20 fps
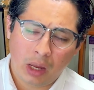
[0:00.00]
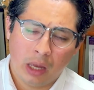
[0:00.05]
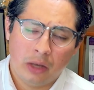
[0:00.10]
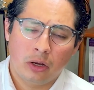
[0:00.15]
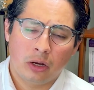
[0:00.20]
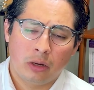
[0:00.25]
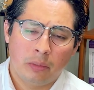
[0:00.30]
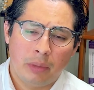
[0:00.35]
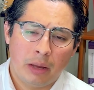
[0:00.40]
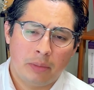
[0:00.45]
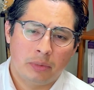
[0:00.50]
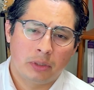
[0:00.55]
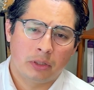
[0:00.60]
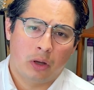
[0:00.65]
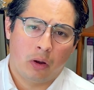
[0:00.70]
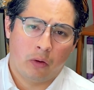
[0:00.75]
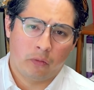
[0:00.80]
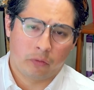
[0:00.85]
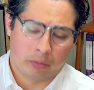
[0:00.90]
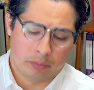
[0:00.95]
and you're gonna be able to
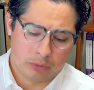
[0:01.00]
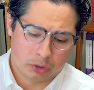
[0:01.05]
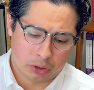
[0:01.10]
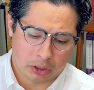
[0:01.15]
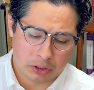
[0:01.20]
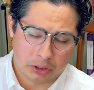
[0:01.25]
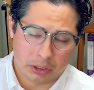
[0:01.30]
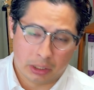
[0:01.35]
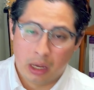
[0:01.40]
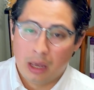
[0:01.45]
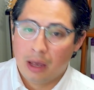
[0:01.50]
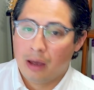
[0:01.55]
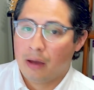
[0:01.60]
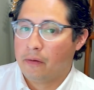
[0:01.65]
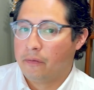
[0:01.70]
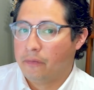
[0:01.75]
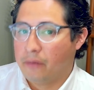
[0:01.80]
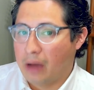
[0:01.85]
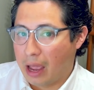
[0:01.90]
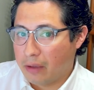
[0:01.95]
go from charging
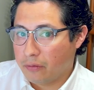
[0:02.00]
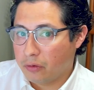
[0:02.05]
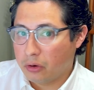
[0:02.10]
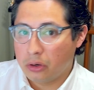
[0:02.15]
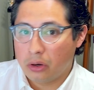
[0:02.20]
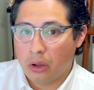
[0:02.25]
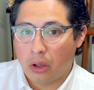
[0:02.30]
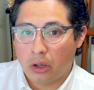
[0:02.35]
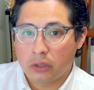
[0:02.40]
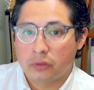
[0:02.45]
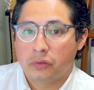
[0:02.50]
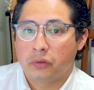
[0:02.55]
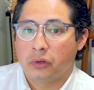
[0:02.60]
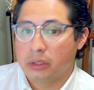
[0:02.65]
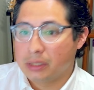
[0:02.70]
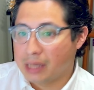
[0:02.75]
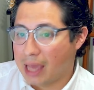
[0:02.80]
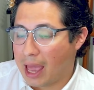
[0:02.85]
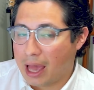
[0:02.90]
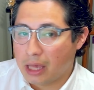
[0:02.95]
$500 for a
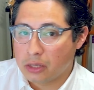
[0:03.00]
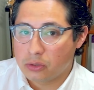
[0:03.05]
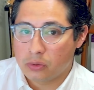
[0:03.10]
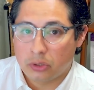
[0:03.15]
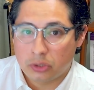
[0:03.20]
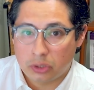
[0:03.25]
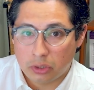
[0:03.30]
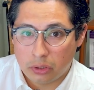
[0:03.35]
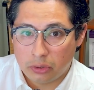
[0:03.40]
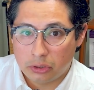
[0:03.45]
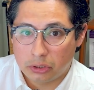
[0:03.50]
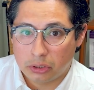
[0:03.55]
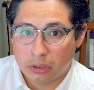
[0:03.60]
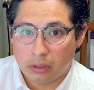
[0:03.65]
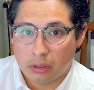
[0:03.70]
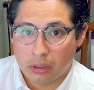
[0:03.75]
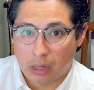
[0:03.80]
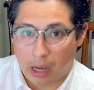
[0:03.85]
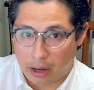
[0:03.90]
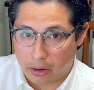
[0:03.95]
tax
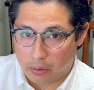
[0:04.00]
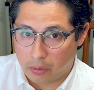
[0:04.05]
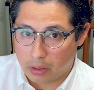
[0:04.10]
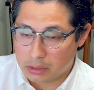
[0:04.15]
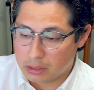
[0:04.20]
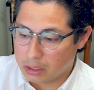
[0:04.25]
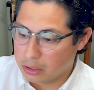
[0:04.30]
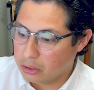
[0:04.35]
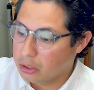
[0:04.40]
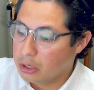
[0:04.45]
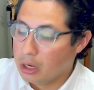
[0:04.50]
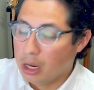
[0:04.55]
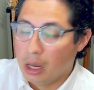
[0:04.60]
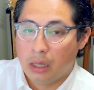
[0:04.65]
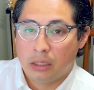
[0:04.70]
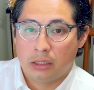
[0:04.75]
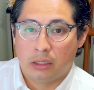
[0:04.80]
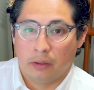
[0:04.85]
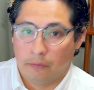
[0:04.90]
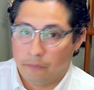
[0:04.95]
resolution IRS letter
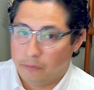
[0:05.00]
to